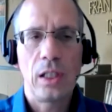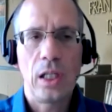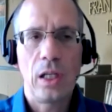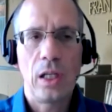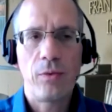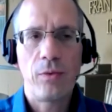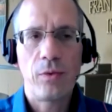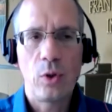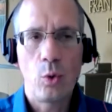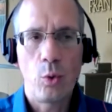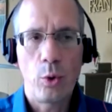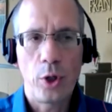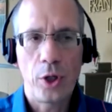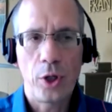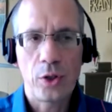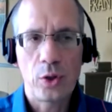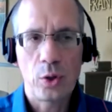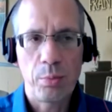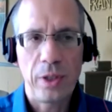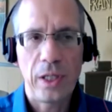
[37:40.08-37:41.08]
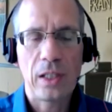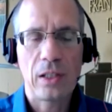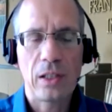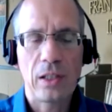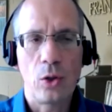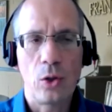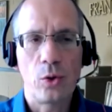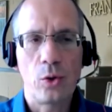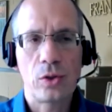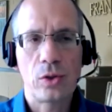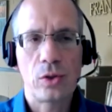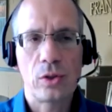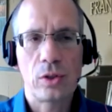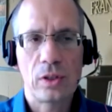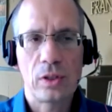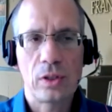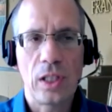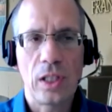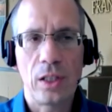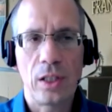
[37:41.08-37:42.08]
if you were to pick those
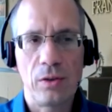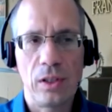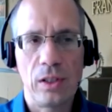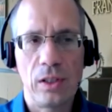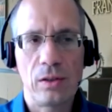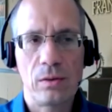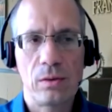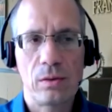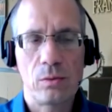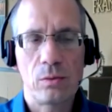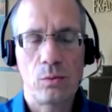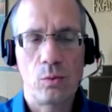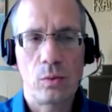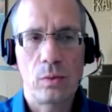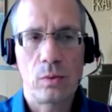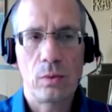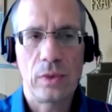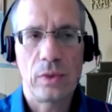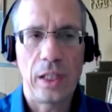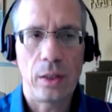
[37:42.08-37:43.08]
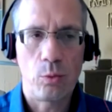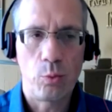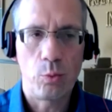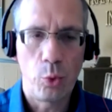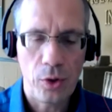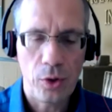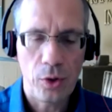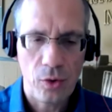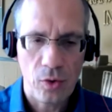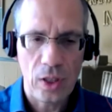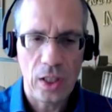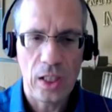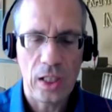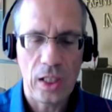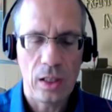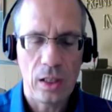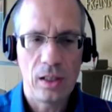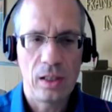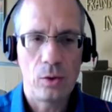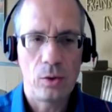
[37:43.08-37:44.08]
countries that would
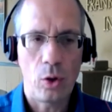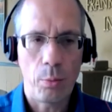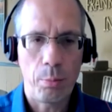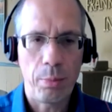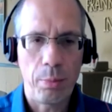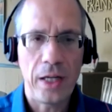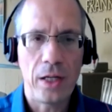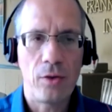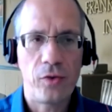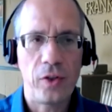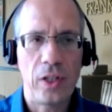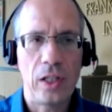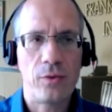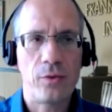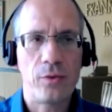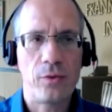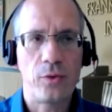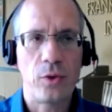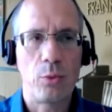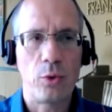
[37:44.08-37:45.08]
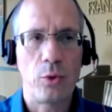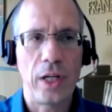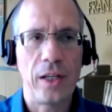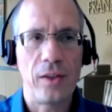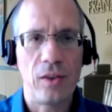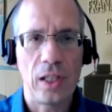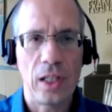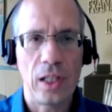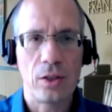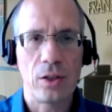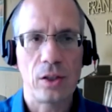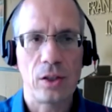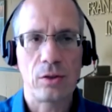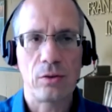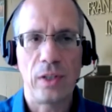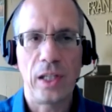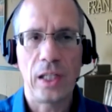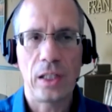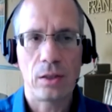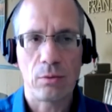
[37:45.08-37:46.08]
see or benefit from rising
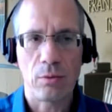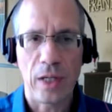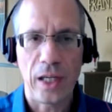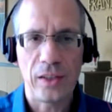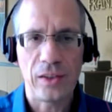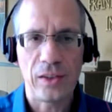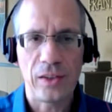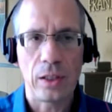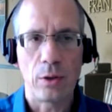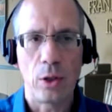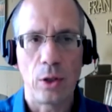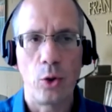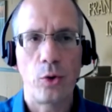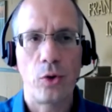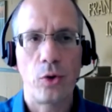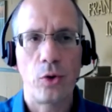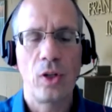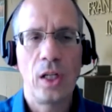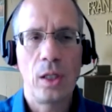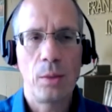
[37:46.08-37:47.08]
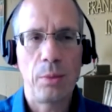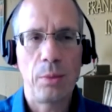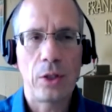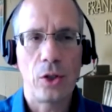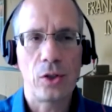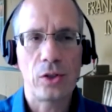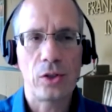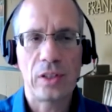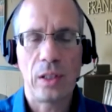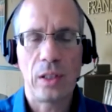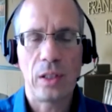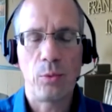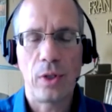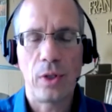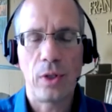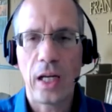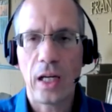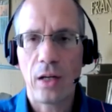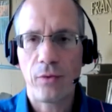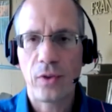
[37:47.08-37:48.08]
interest rates, rising growth, because they would
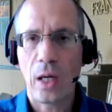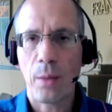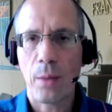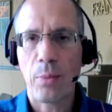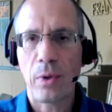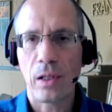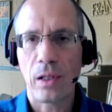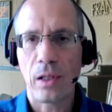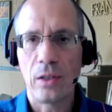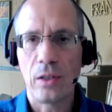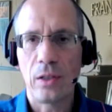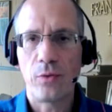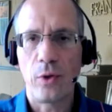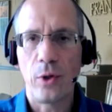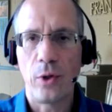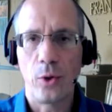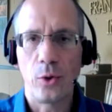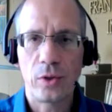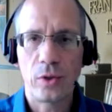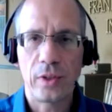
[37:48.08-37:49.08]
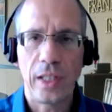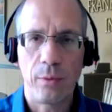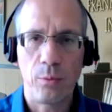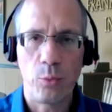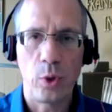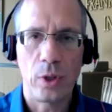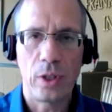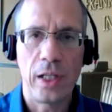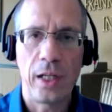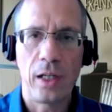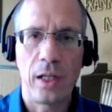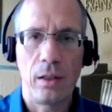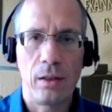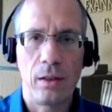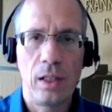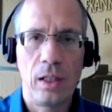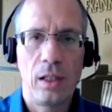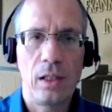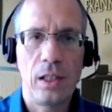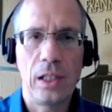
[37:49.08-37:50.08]
have capital inflows that would then
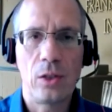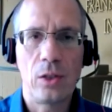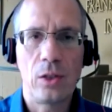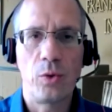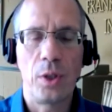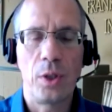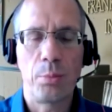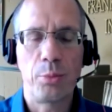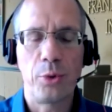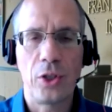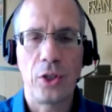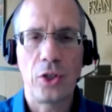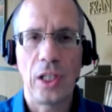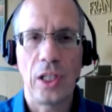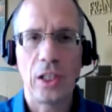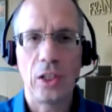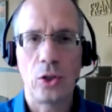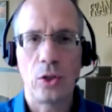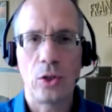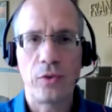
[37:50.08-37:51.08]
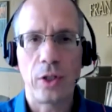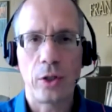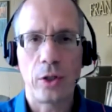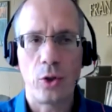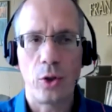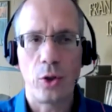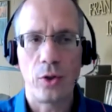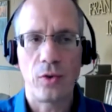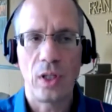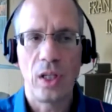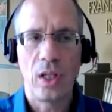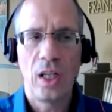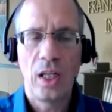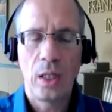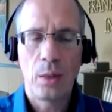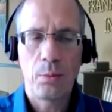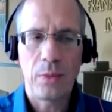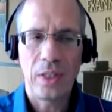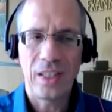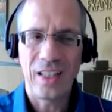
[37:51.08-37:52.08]
lead to an appreciation of their currency.
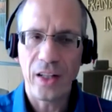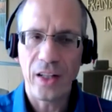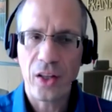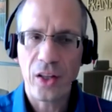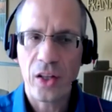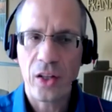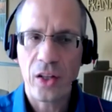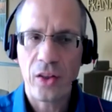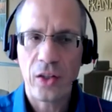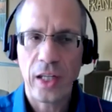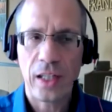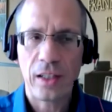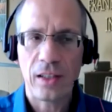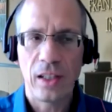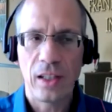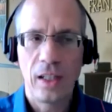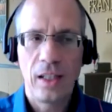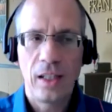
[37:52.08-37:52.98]
But other than that,